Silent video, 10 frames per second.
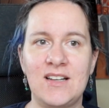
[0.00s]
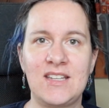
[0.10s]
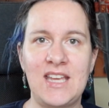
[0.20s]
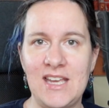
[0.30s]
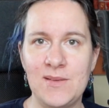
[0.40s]

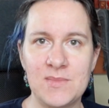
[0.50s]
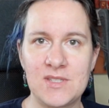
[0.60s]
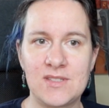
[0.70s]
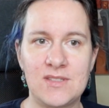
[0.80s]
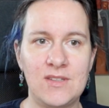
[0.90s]

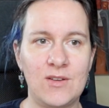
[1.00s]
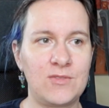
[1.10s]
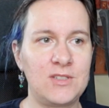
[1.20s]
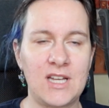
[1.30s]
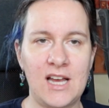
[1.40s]
games
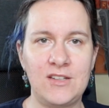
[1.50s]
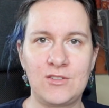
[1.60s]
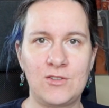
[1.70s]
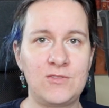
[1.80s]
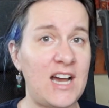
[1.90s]
of the kind
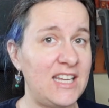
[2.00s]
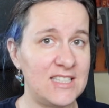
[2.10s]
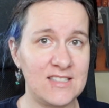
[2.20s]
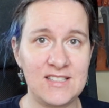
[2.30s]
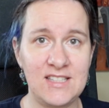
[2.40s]
of hide
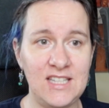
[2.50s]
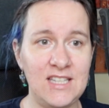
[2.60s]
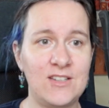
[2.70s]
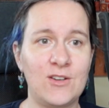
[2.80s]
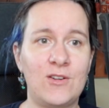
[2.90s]
and
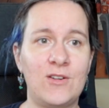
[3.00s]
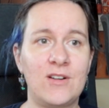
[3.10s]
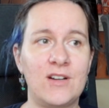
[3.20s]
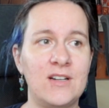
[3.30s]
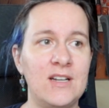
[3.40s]
seek
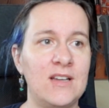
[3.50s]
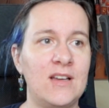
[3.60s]
or